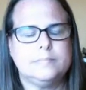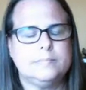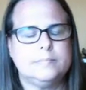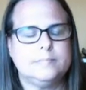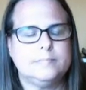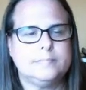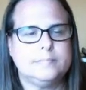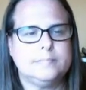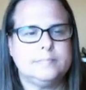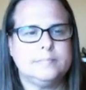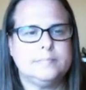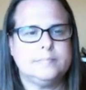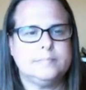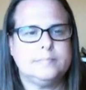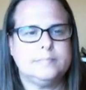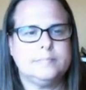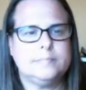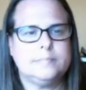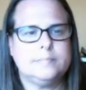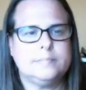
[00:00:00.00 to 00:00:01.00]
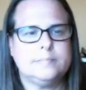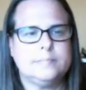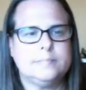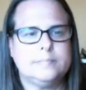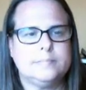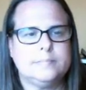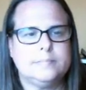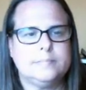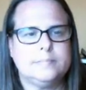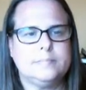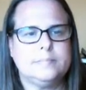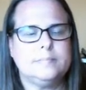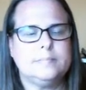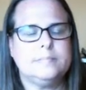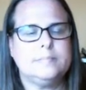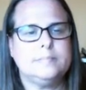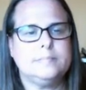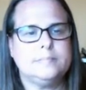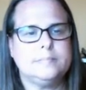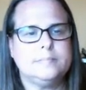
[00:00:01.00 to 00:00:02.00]

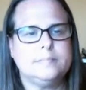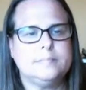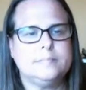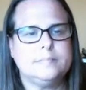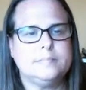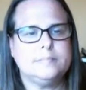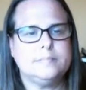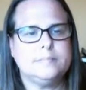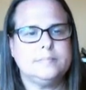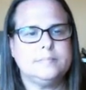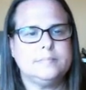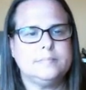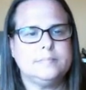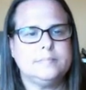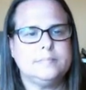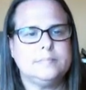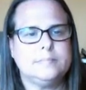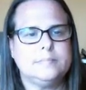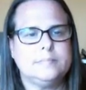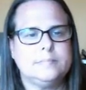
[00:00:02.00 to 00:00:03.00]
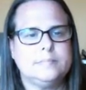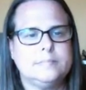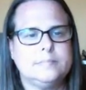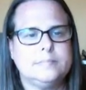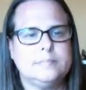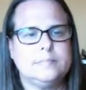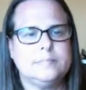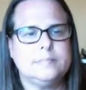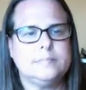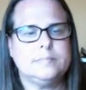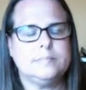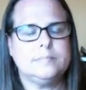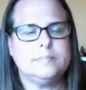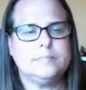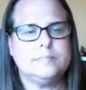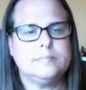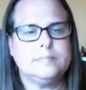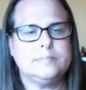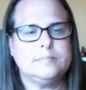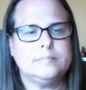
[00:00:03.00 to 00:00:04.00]

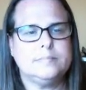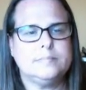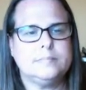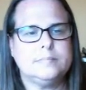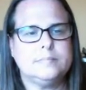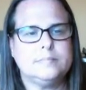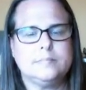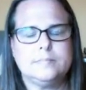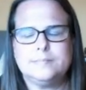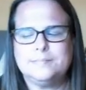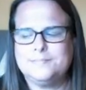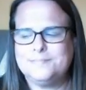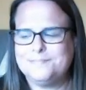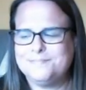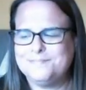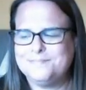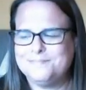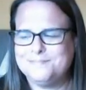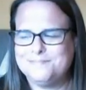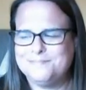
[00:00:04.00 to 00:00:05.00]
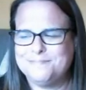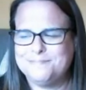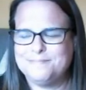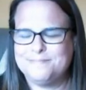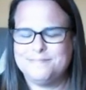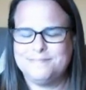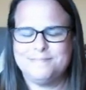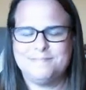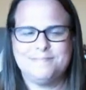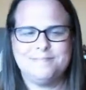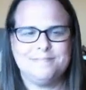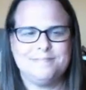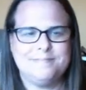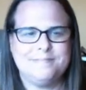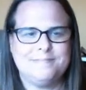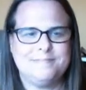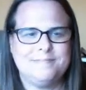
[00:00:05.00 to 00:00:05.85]
No words are spoken by the person on screen.